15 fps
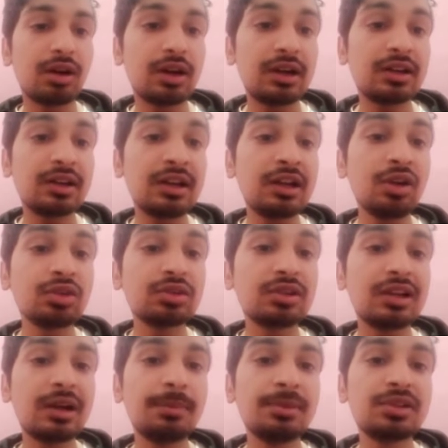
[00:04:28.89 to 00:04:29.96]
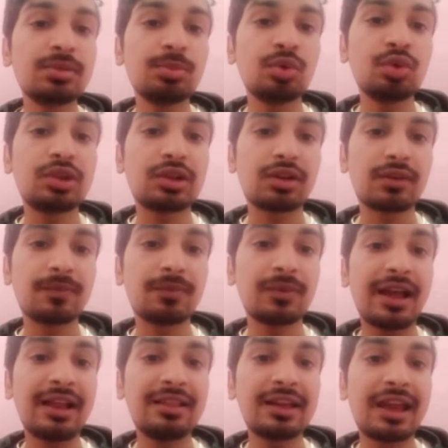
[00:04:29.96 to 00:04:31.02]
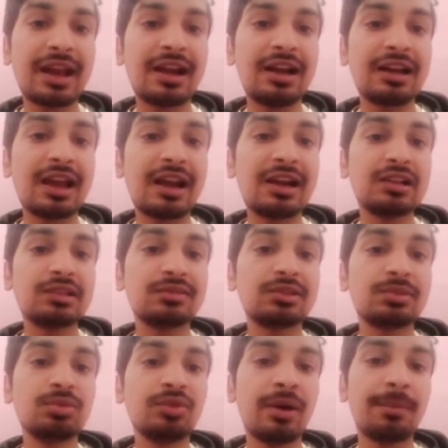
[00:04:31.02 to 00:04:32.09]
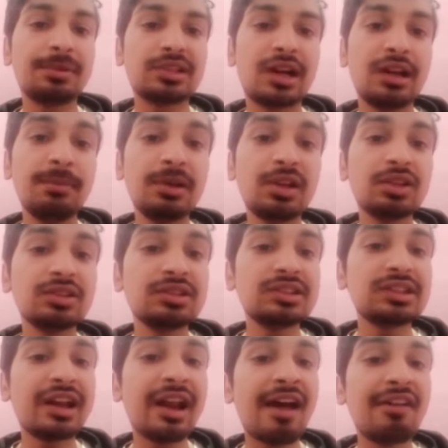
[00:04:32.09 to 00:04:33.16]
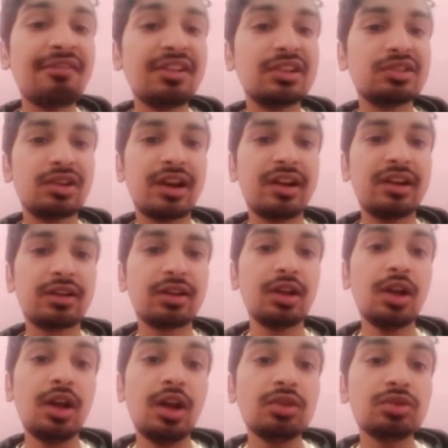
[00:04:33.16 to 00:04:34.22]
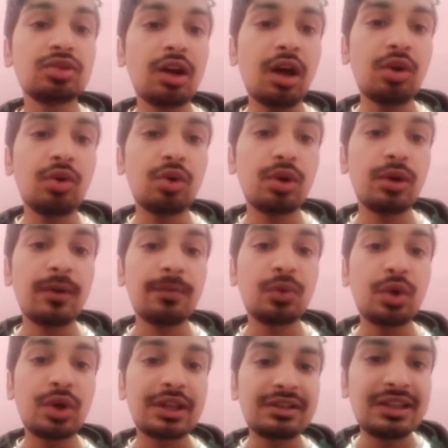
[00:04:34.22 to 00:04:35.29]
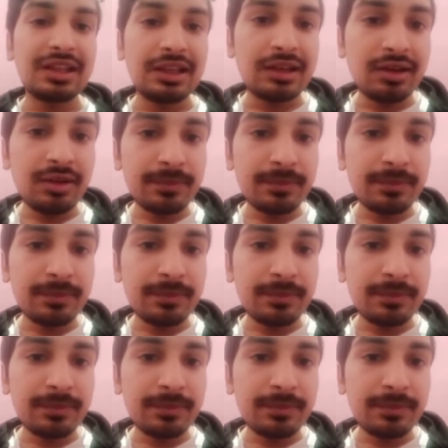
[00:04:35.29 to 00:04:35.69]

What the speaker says: It looks a little bit smoother than the candles which move haphazardly because it is an average, right? So now you can see here